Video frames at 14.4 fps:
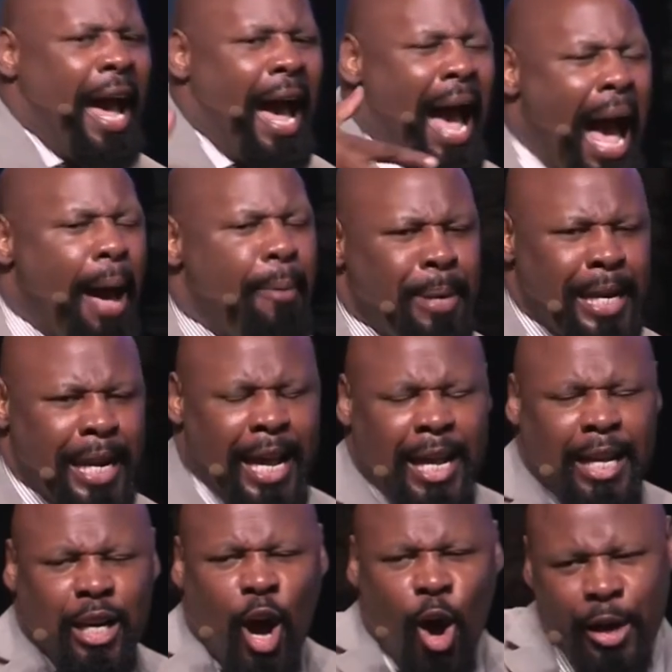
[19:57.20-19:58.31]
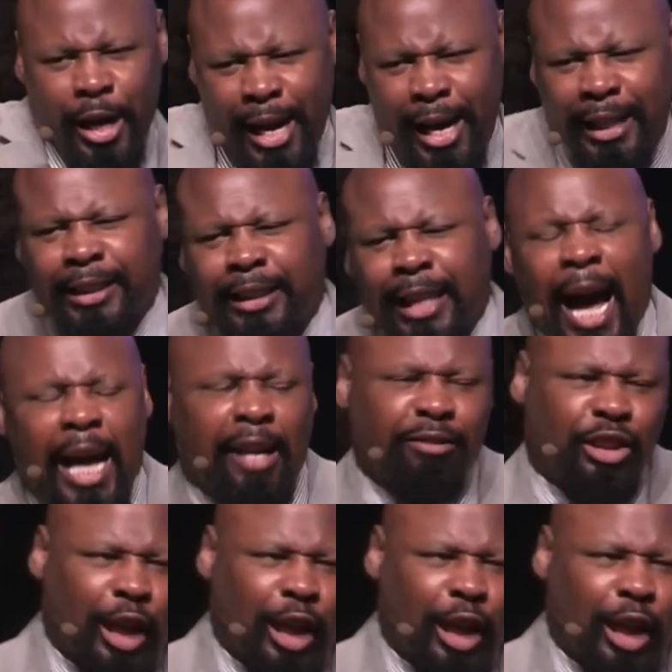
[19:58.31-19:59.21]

happening on the inside of